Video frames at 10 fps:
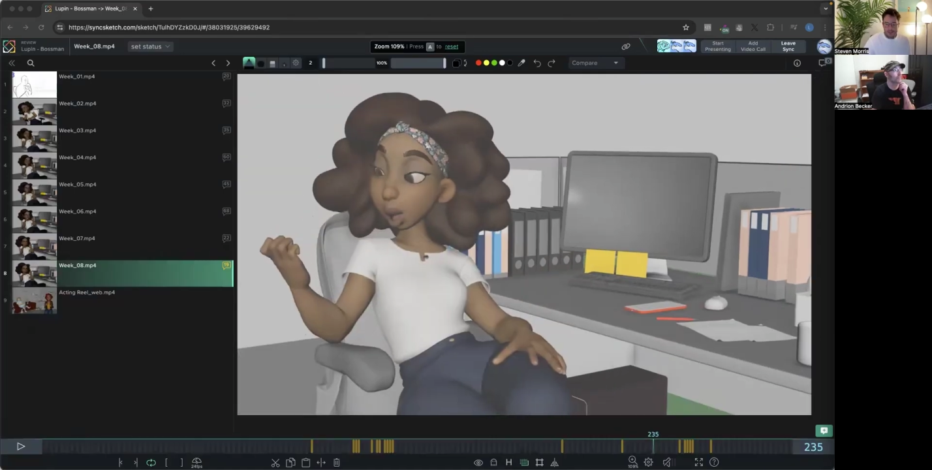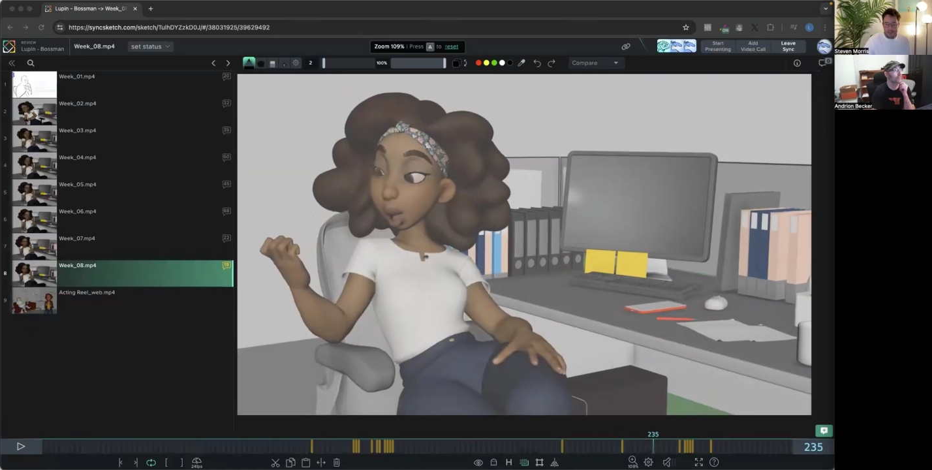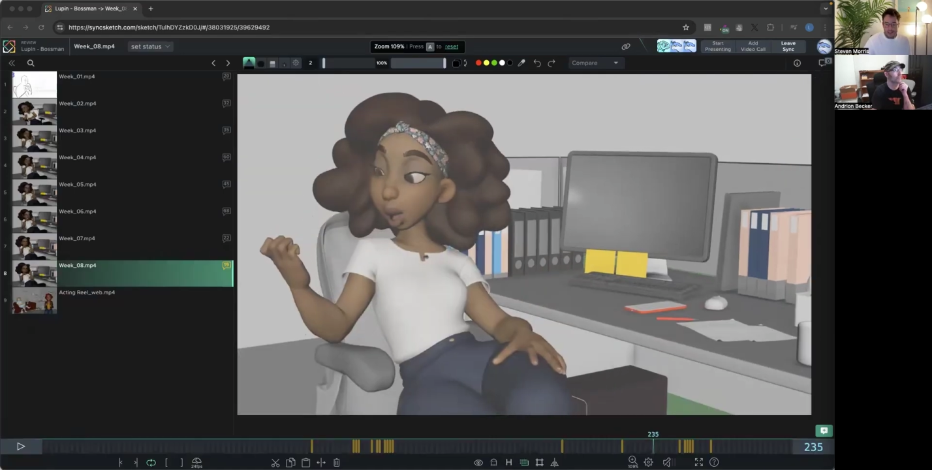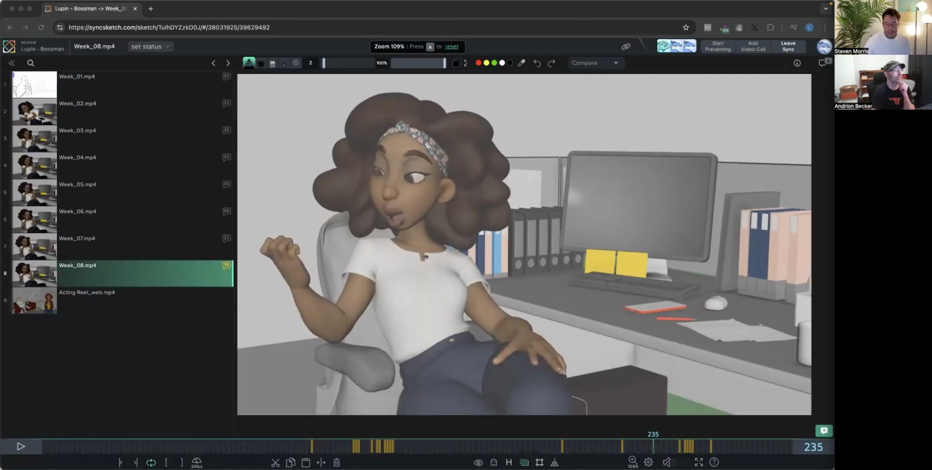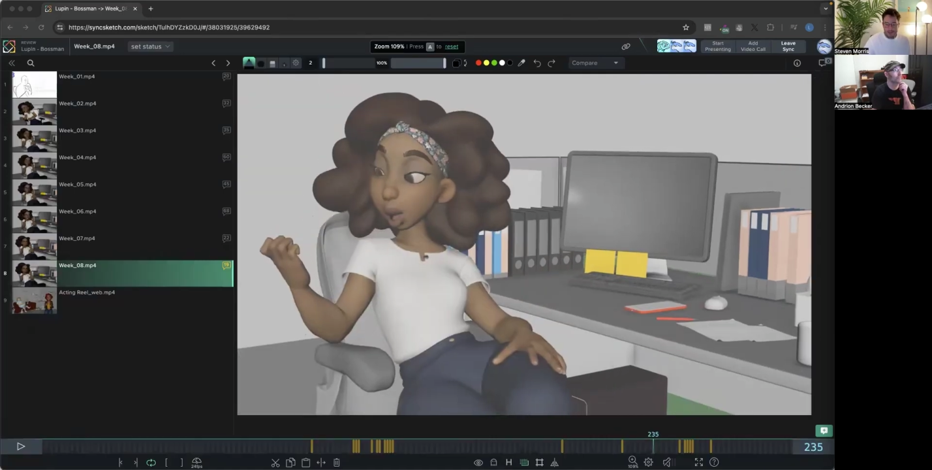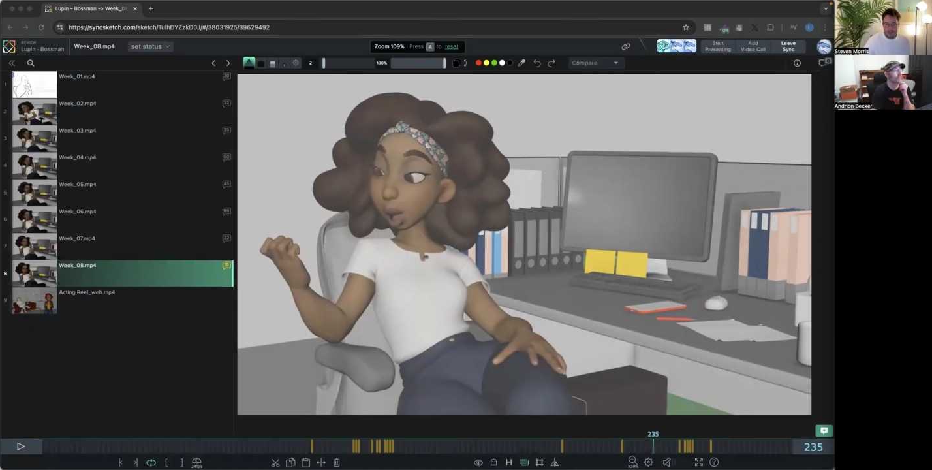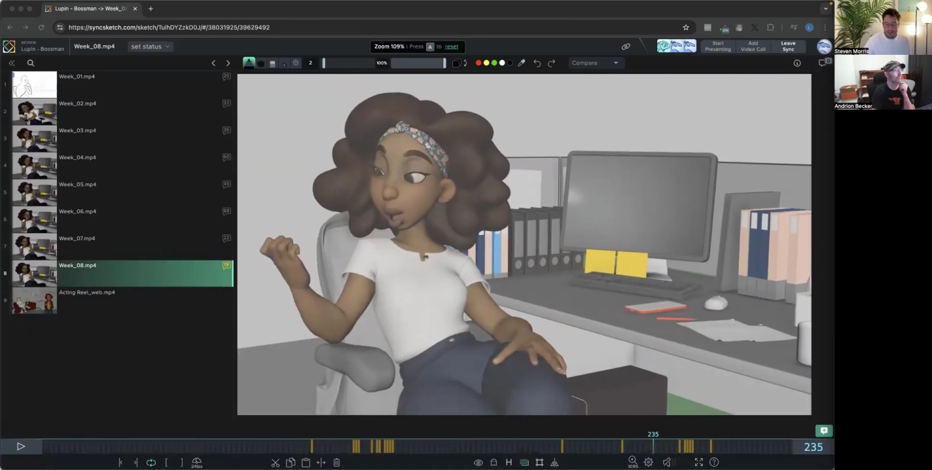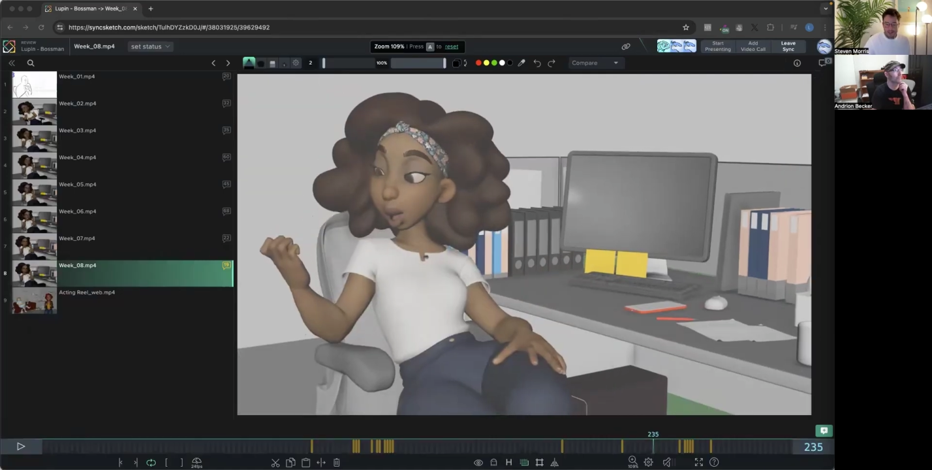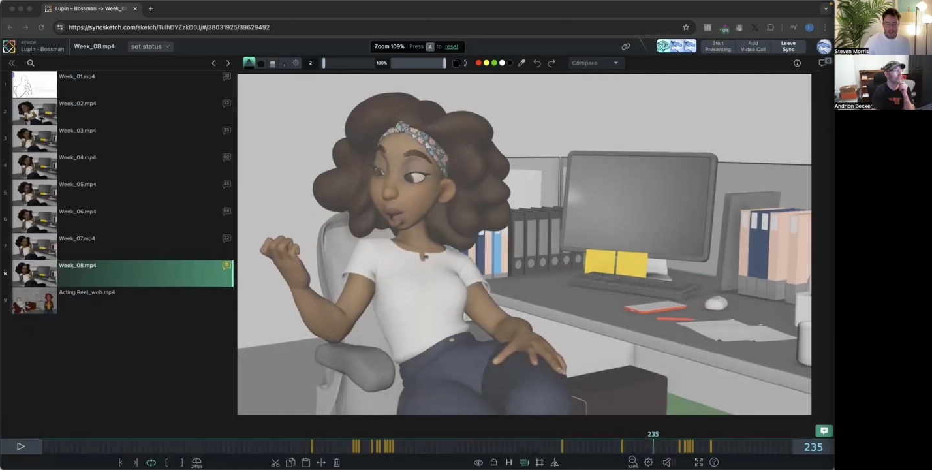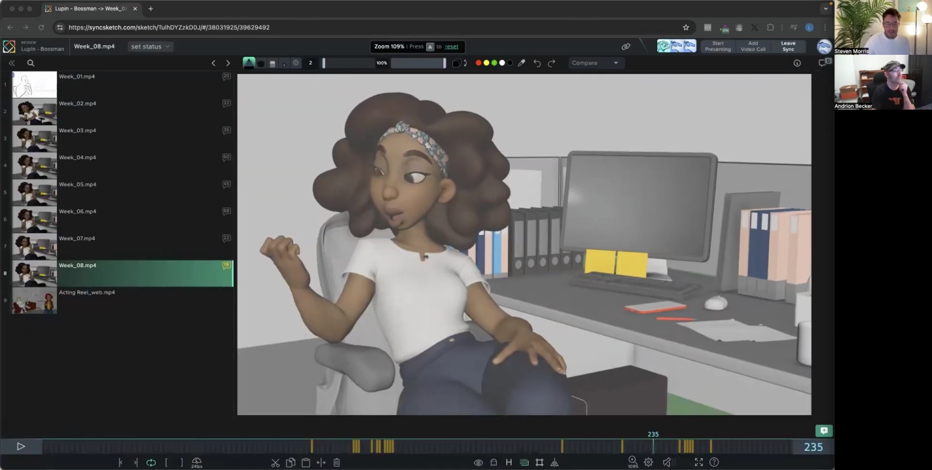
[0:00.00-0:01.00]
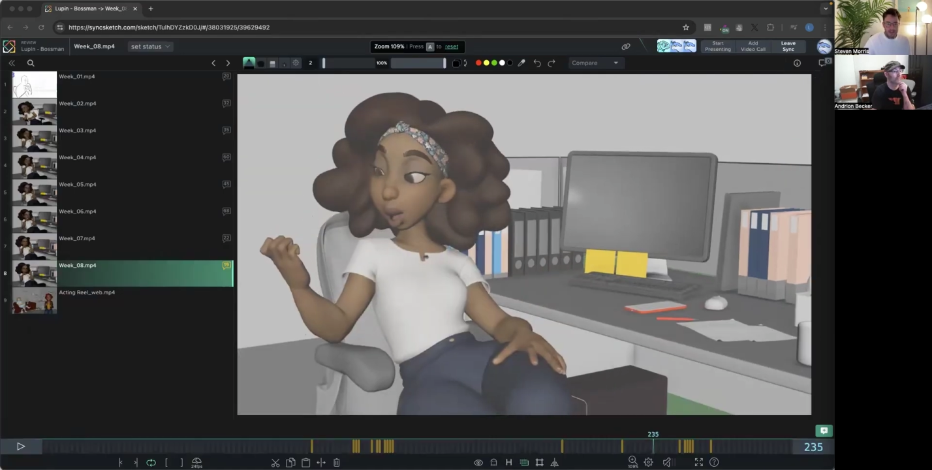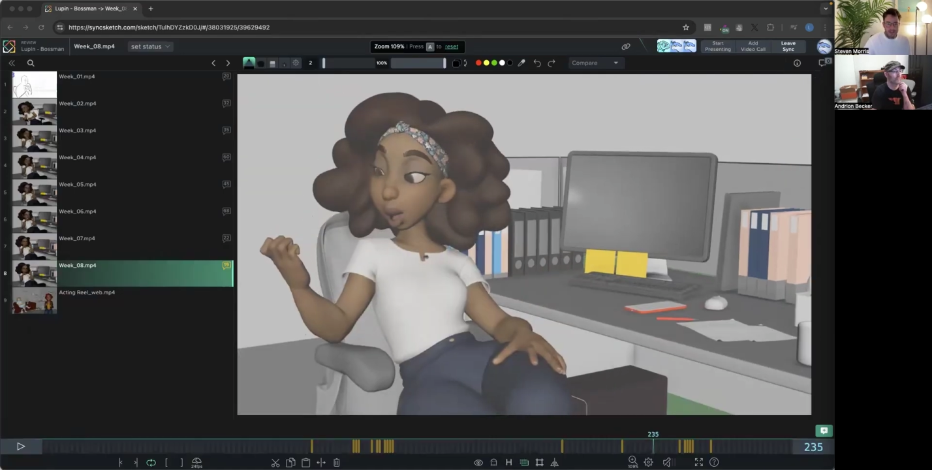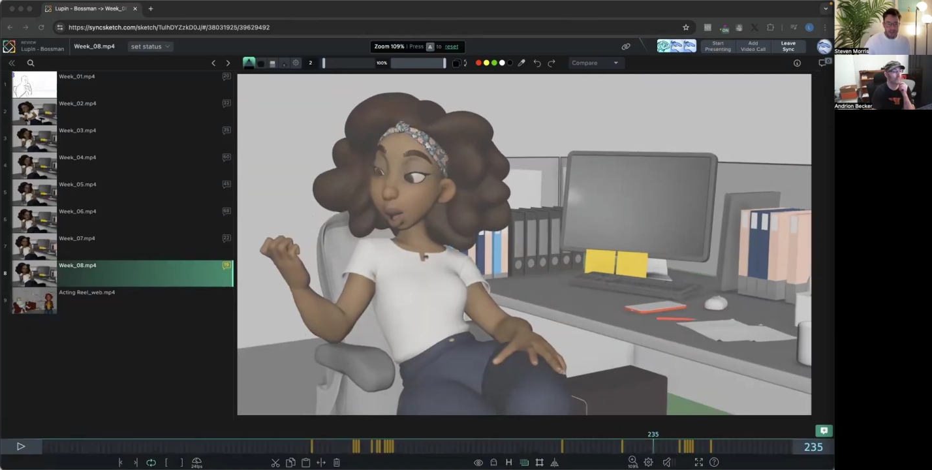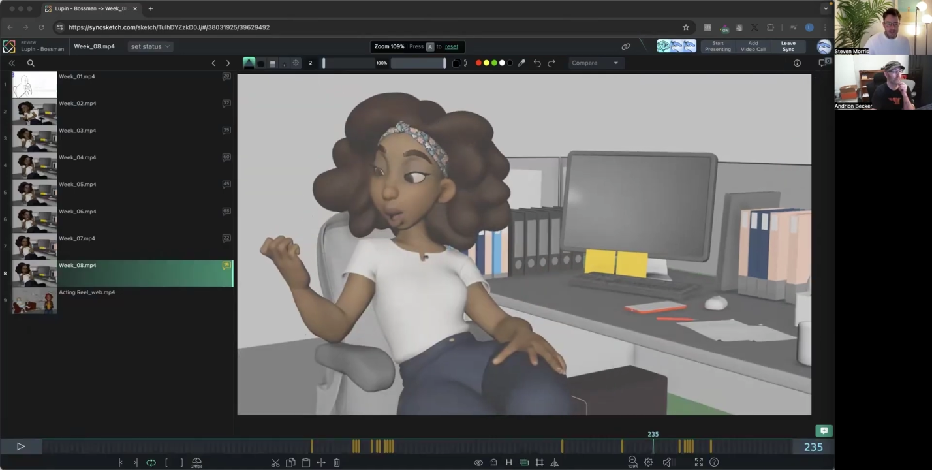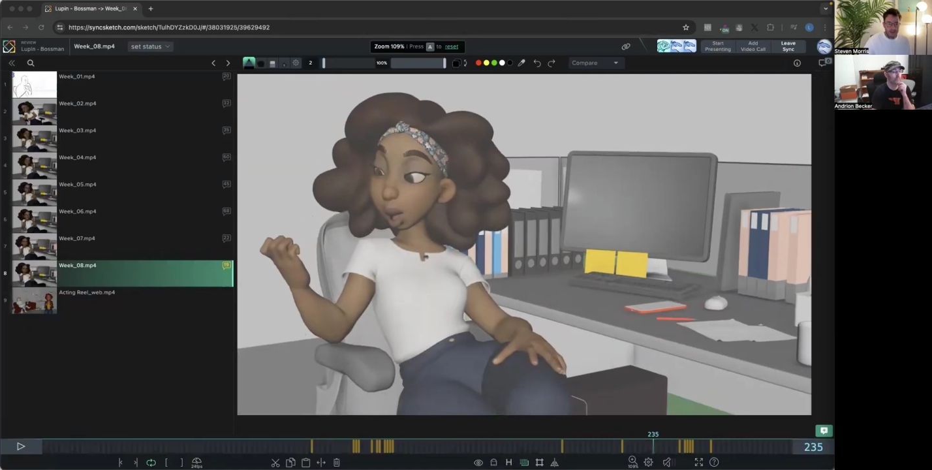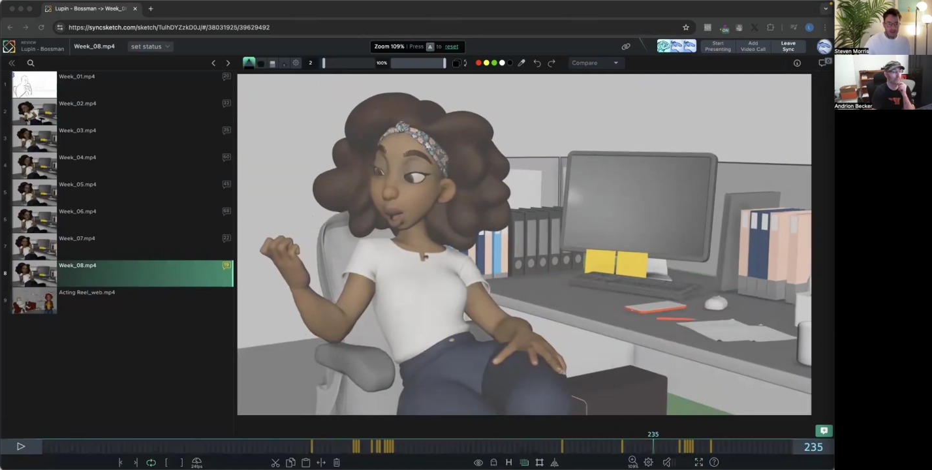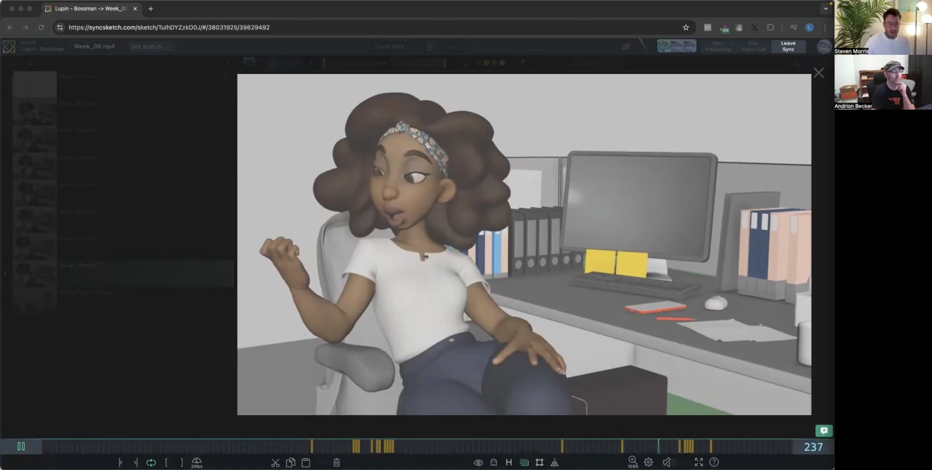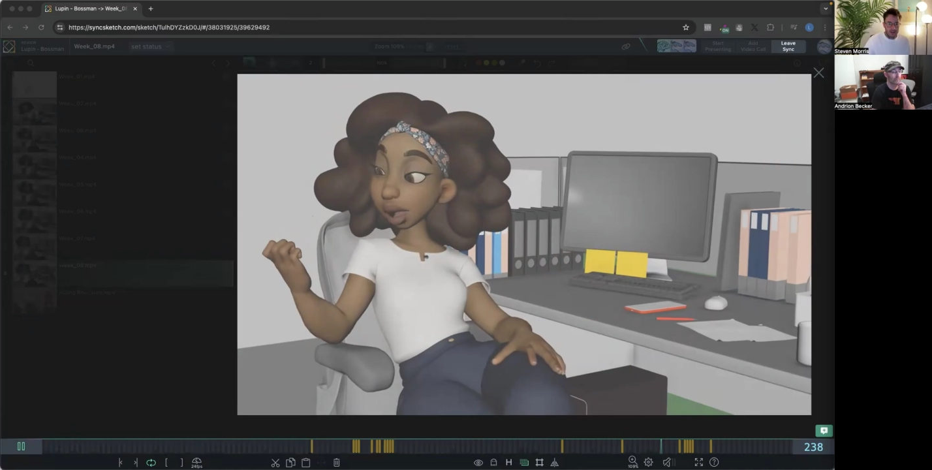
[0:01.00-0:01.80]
last bit. I think that's fine.